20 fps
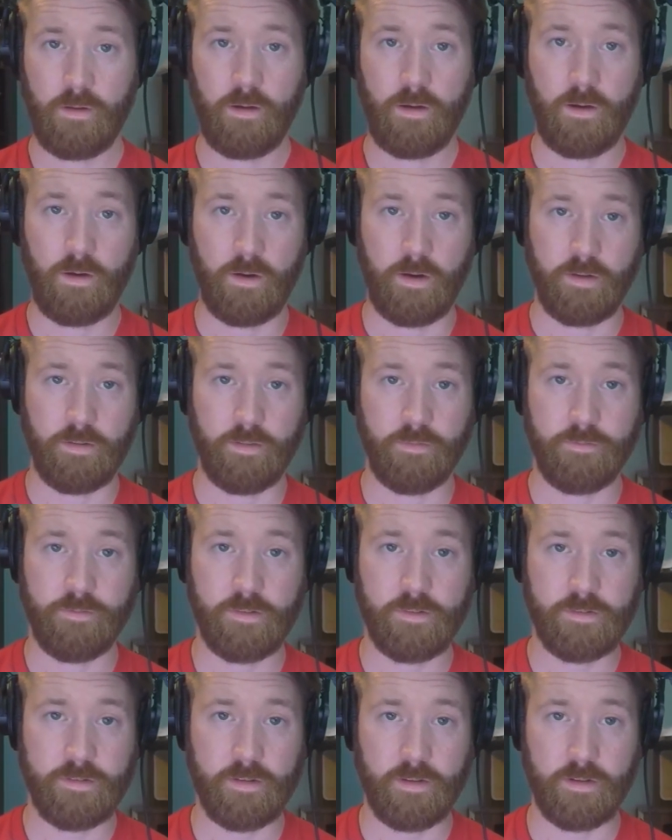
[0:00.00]
Alright, the
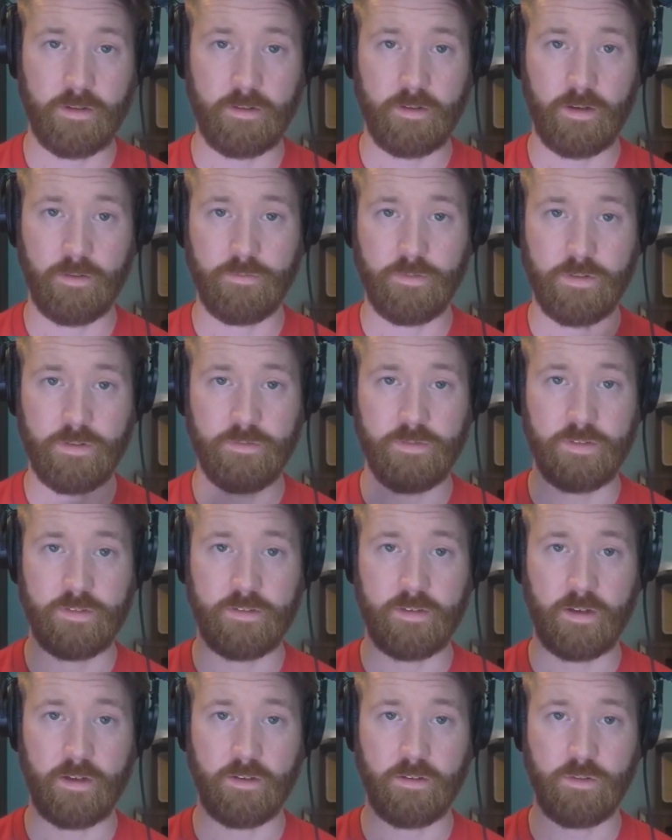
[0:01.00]
first thing after you've
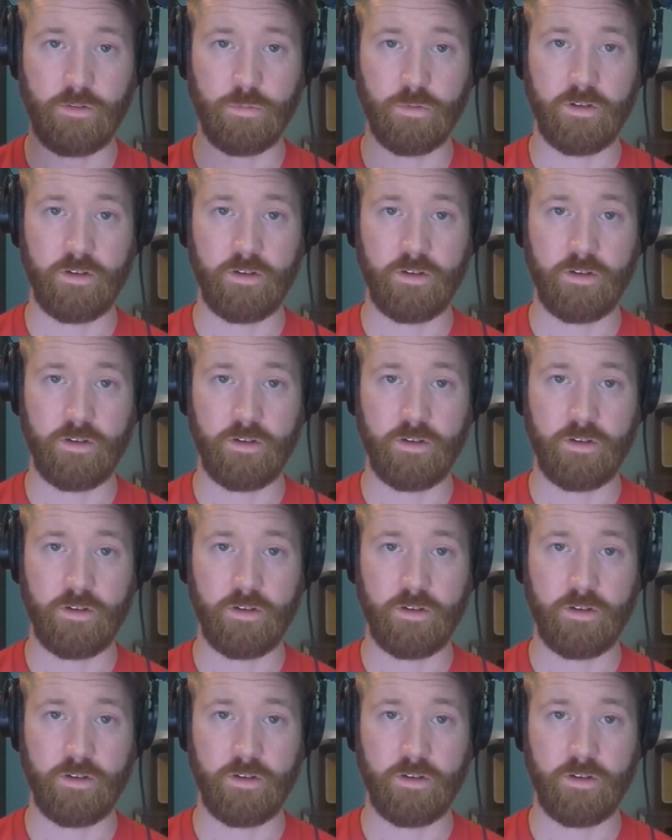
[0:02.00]
decided you want